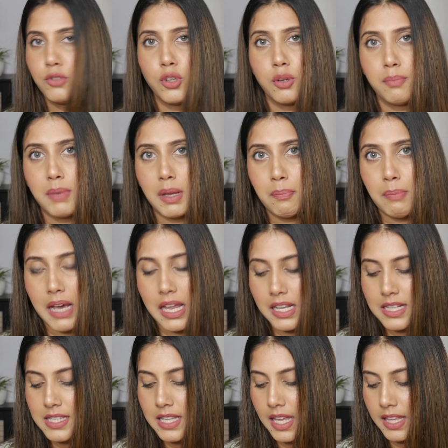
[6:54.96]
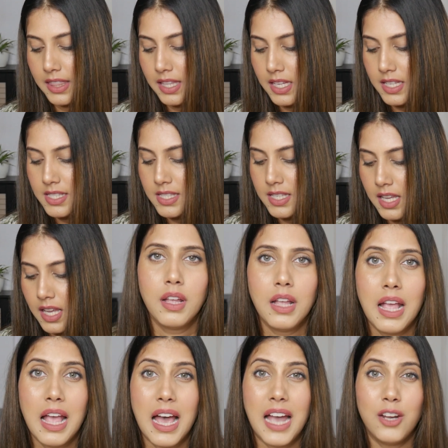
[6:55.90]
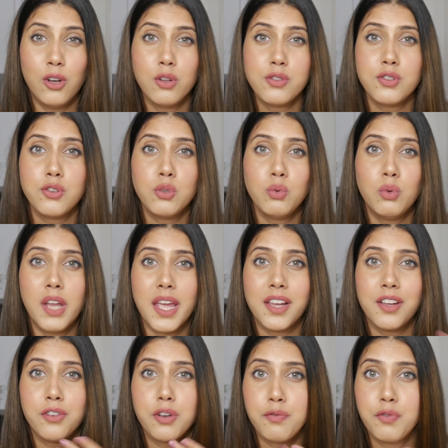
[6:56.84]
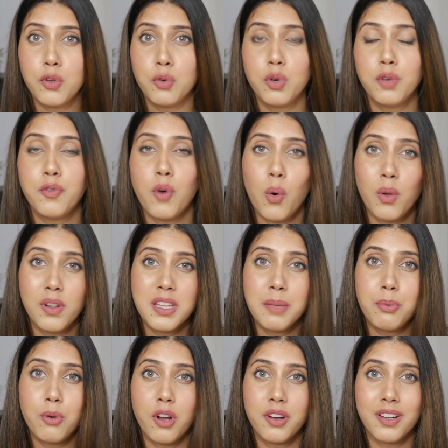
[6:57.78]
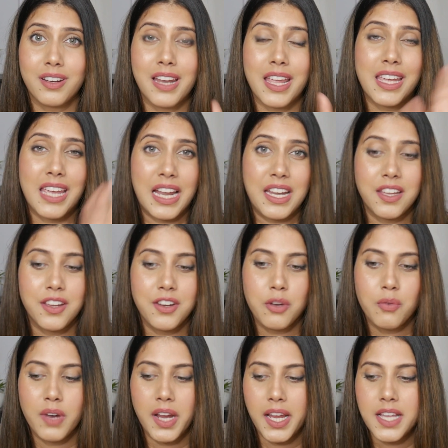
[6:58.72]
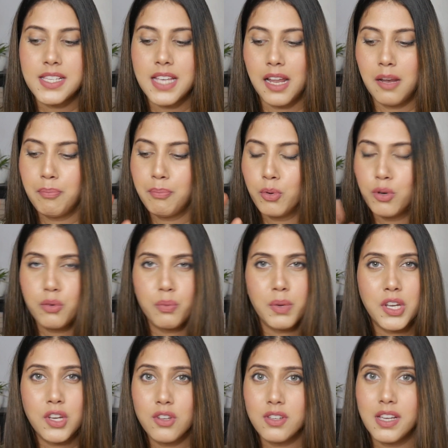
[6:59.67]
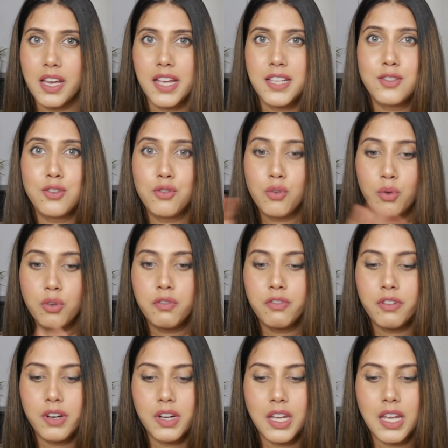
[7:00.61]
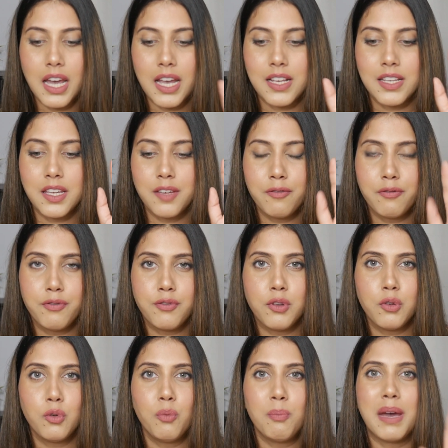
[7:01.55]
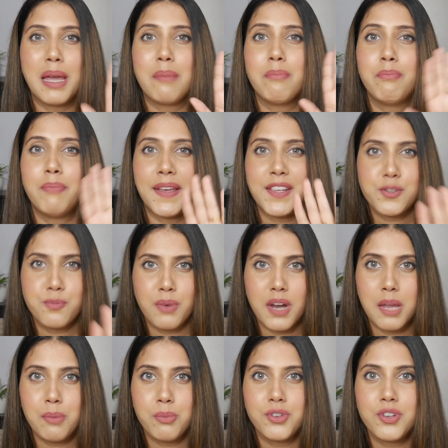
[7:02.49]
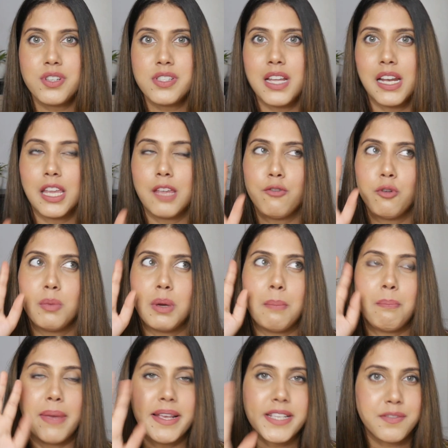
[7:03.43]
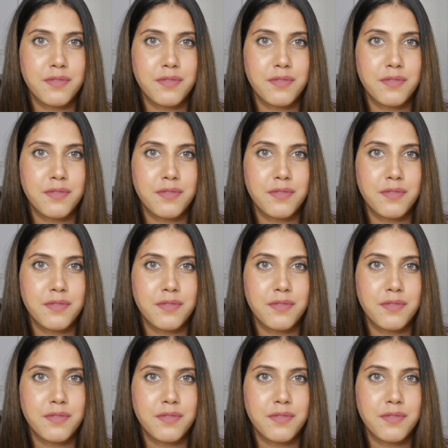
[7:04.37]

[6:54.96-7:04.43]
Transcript: big palettes like this. I'll also do like a review of all the product, like category wise. I'll put video, guys, so don't worry. I'll give you my best primers, I'll give you my best